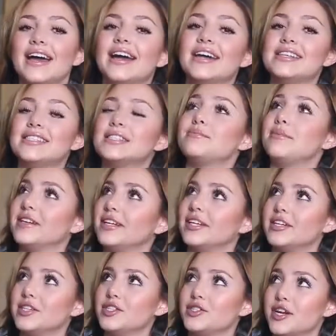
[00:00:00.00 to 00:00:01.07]
it's been a
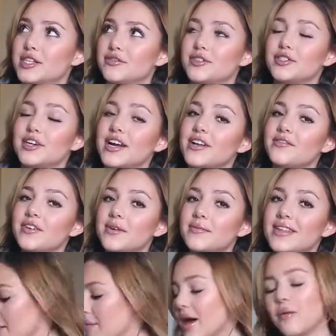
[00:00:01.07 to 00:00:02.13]
little stressful trying to film
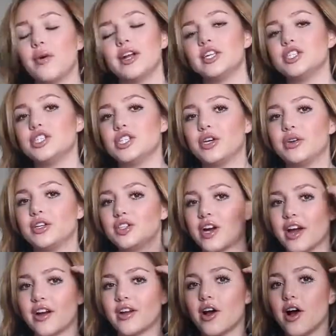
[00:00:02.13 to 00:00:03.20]
this. I wanted to do a
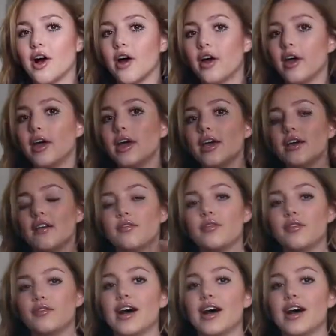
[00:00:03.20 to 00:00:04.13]
try-on haul for